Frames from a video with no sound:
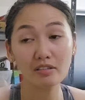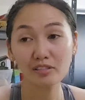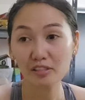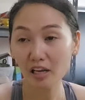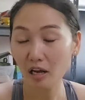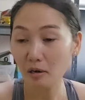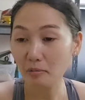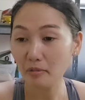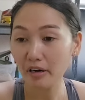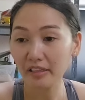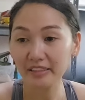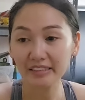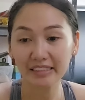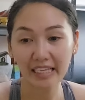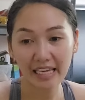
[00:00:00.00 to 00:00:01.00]
Some
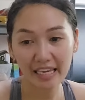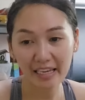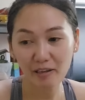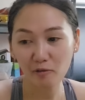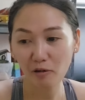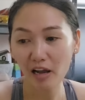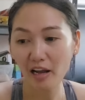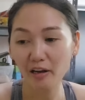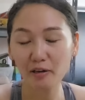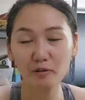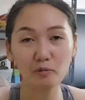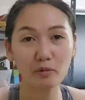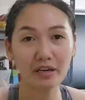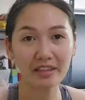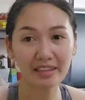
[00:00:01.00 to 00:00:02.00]
are saying,
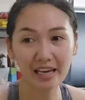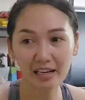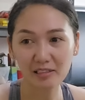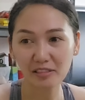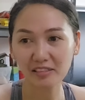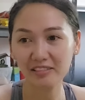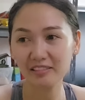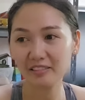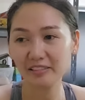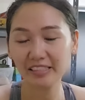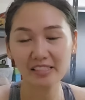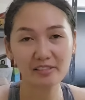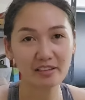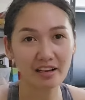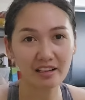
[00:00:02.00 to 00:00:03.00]
wow,
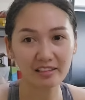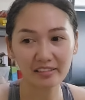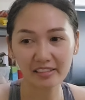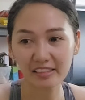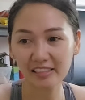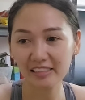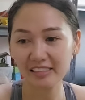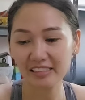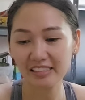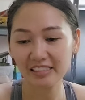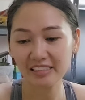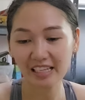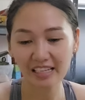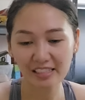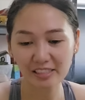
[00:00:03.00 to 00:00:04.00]
$1,000
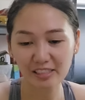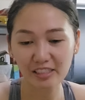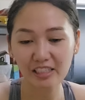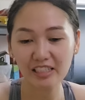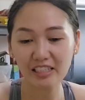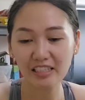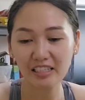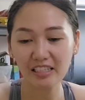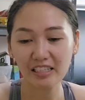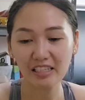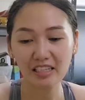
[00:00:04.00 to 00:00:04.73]
is actually